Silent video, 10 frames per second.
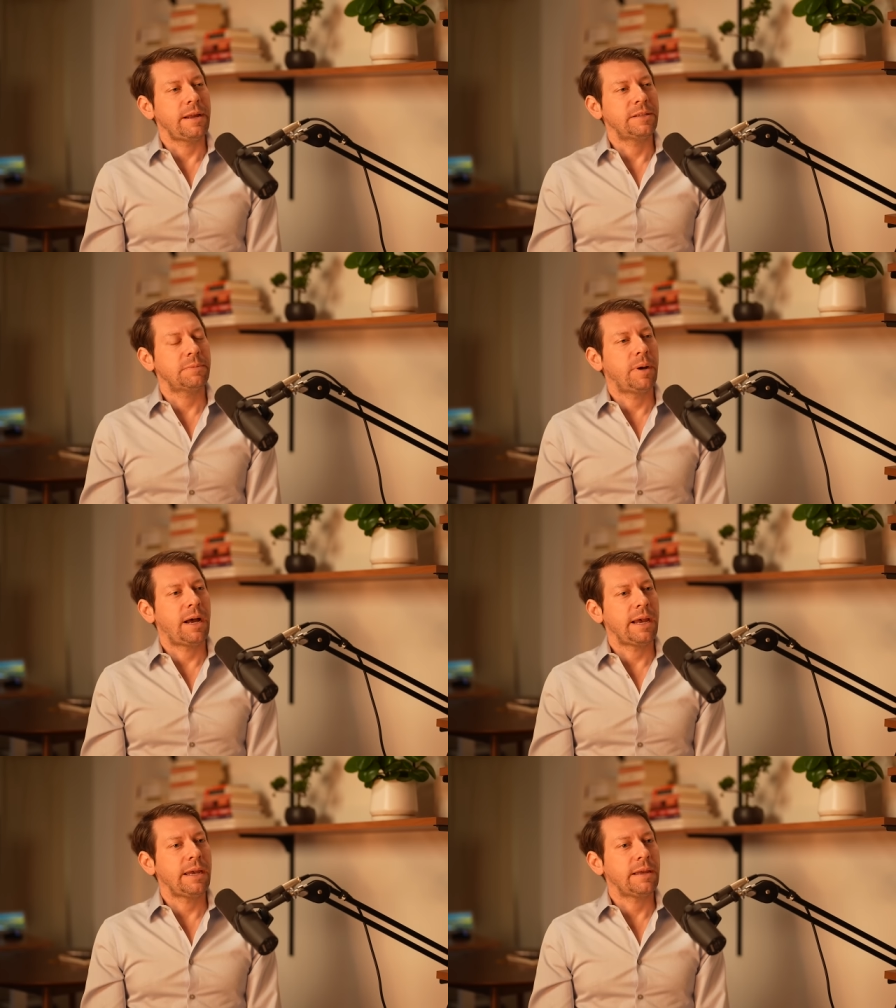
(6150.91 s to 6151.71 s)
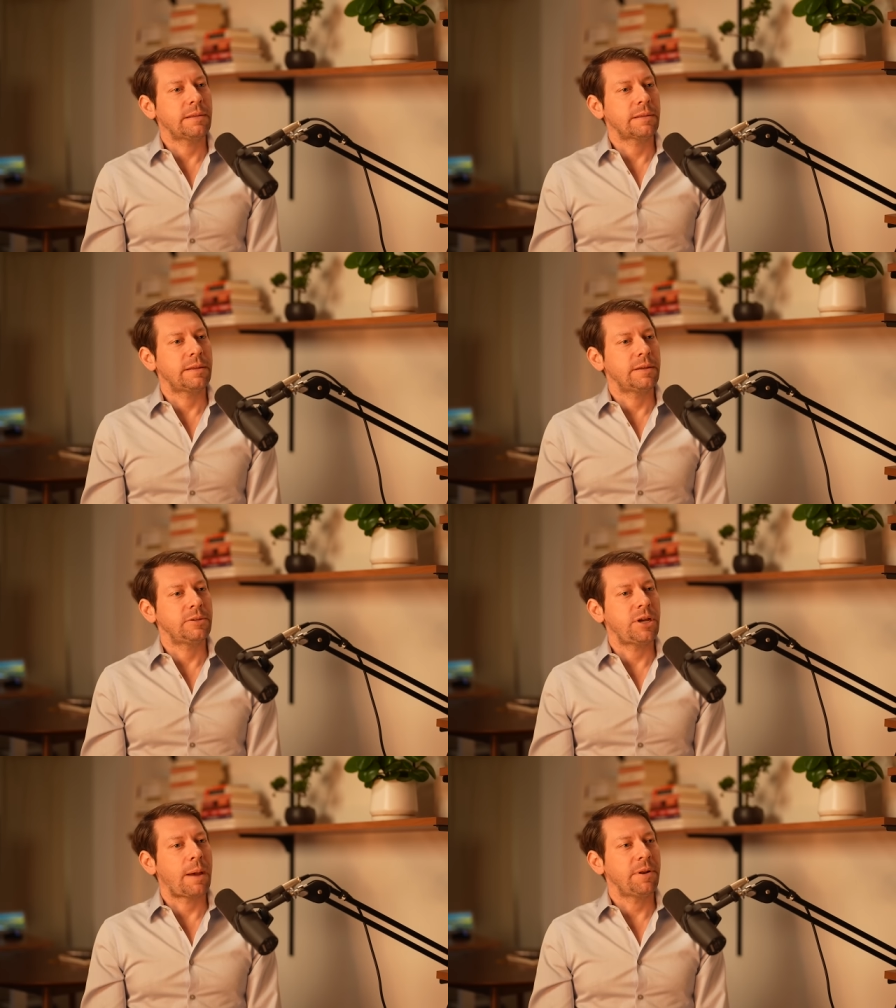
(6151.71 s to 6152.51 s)
It's by the
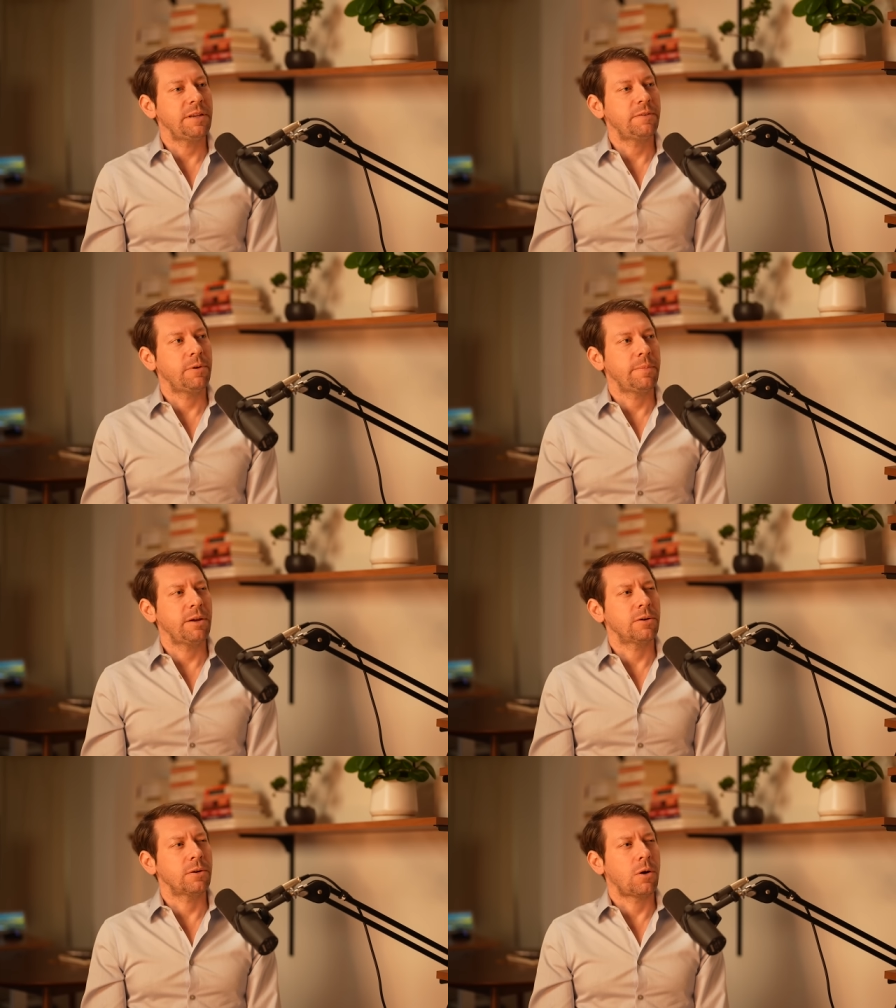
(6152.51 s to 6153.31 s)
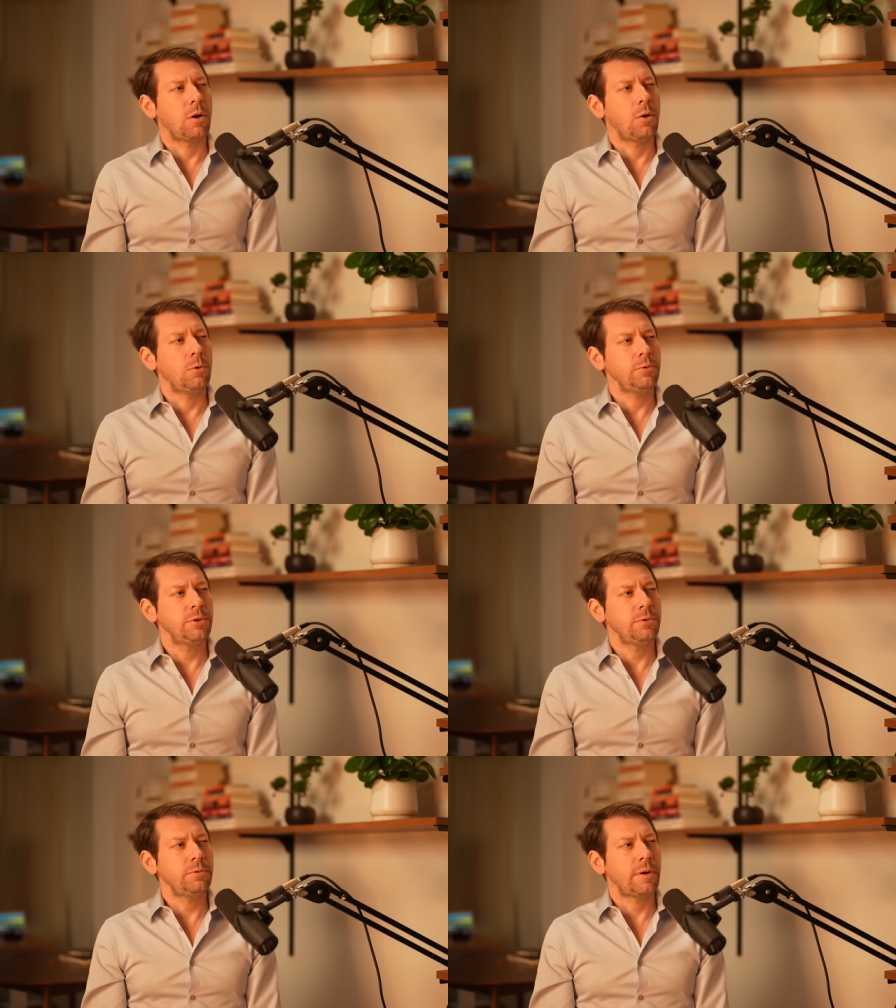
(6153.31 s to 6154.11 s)
Japanese filmmaker
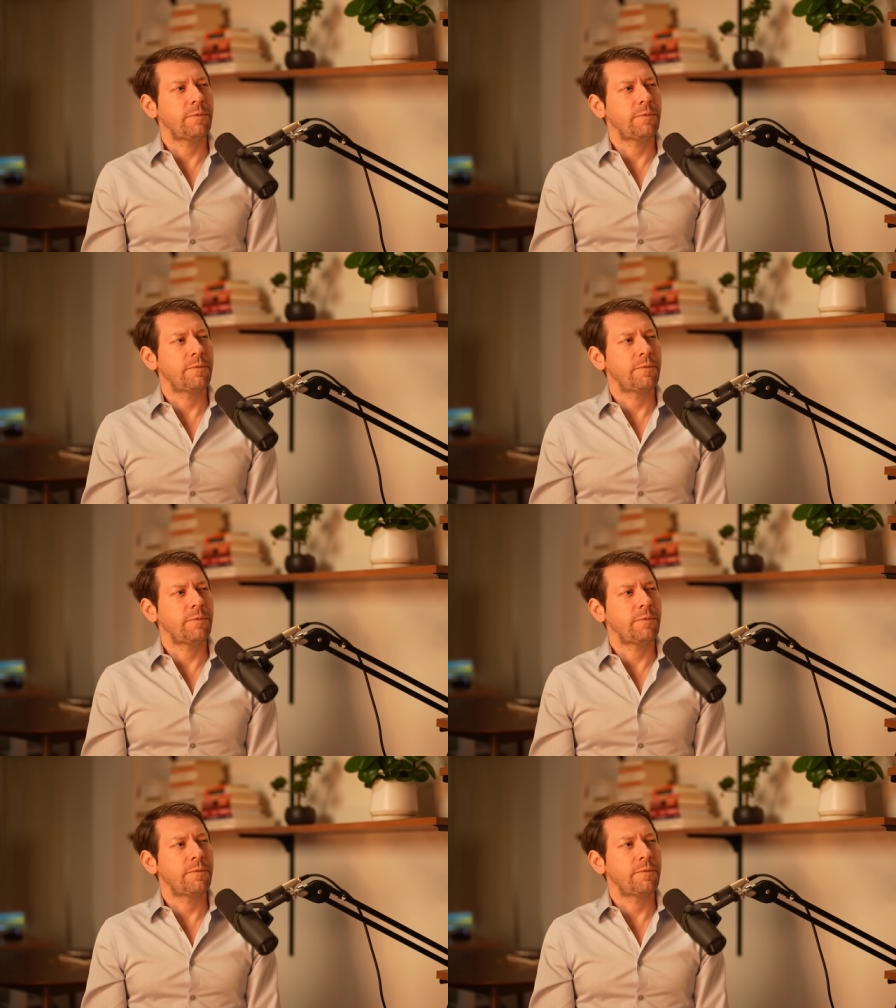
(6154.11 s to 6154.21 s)
Ozu.